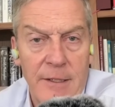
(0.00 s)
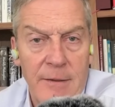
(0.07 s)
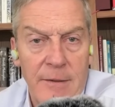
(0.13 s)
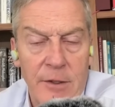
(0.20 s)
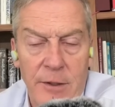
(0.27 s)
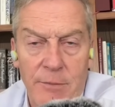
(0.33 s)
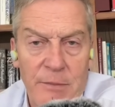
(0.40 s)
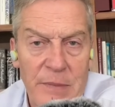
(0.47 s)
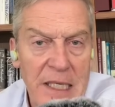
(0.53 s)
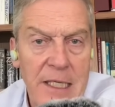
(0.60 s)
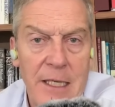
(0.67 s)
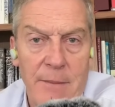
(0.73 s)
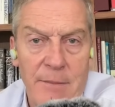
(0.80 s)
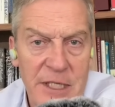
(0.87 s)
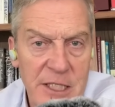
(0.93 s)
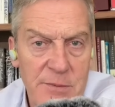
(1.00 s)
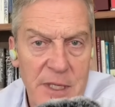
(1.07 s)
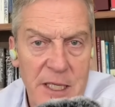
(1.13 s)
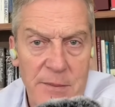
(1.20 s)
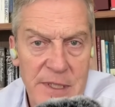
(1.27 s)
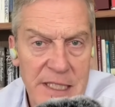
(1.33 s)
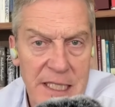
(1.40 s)
Look, big companies
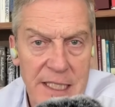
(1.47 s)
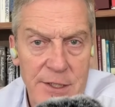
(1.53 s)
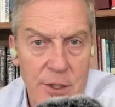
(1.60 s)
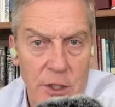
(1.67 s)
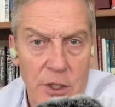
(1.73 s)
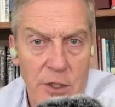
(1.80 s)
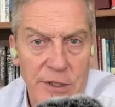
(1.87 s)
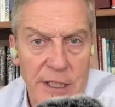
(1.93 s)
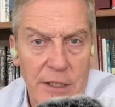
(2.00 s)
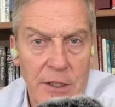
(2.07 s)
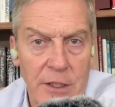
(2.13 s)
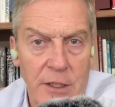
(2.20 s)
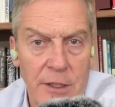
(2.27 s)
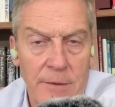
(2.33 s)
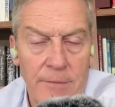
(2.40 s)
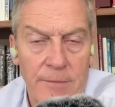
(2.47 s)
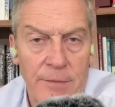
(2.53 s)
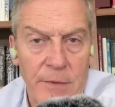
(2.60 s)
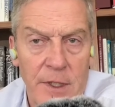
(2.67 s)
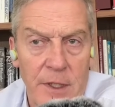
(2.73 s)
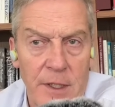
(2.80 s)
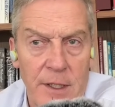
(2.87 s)
make mistakes all day long.
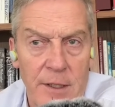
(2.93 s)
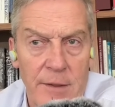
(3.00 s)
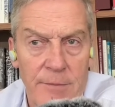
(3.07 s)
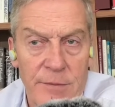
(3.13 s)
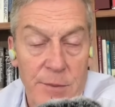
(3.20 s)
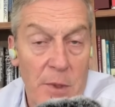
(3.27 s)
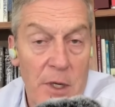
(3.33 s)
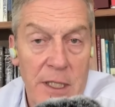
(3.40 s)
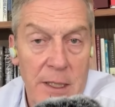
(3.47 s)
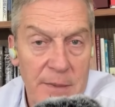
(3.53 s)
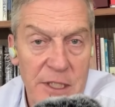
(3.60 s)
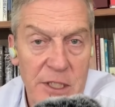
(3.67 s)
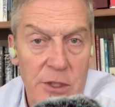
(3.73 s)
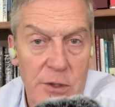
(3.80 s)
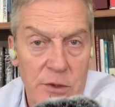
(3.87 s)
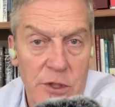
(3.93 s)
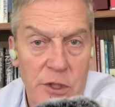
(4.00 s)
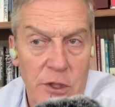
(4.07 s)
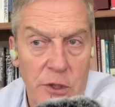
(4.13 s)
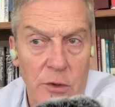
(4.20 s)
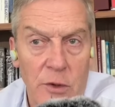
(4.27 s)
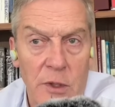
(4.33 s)
Small companies do
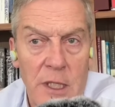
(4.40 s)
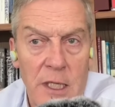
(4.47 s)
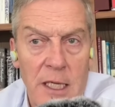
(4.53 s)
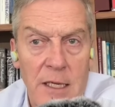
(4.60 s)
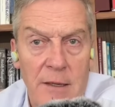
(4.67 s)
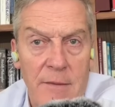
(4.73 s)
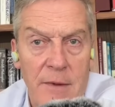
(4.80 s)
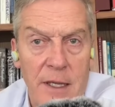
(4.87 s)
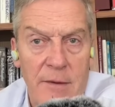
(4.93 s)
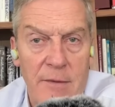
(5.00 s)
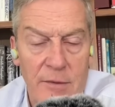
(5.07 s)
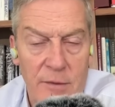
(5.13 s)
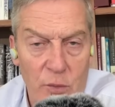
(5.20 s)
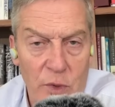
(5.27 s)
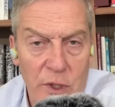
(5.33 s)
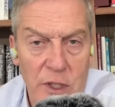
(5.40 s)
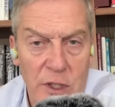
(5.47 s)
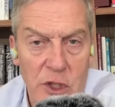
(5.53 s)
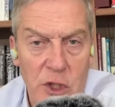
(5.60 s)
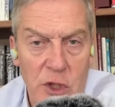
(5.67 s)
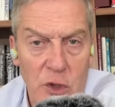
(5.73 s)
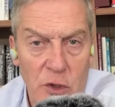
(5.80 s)
too. When
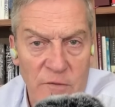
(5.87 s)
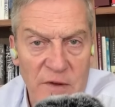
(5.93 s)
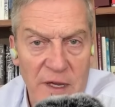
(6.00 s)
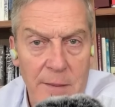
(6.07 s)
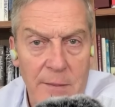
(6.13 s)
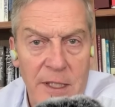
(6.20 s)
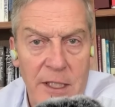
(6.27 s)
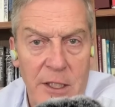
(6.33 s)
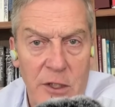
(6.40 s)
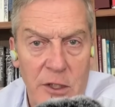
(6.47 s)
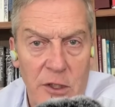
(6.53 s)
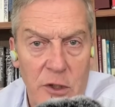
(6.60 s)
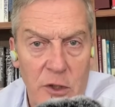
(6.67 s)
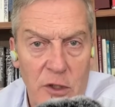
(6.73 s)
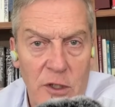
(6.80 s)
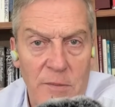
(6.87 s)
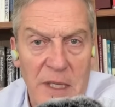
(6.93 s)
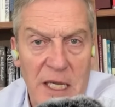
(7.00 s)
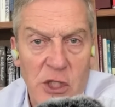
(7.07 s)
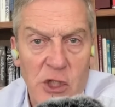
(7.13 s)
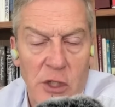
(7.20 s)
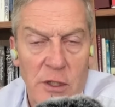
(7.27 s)
it's your family and you're the
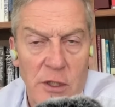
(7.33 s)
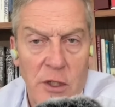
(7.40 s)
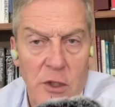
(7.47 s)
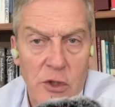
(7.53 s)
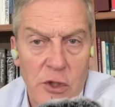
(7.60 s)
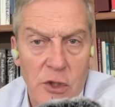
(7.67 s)
patient, you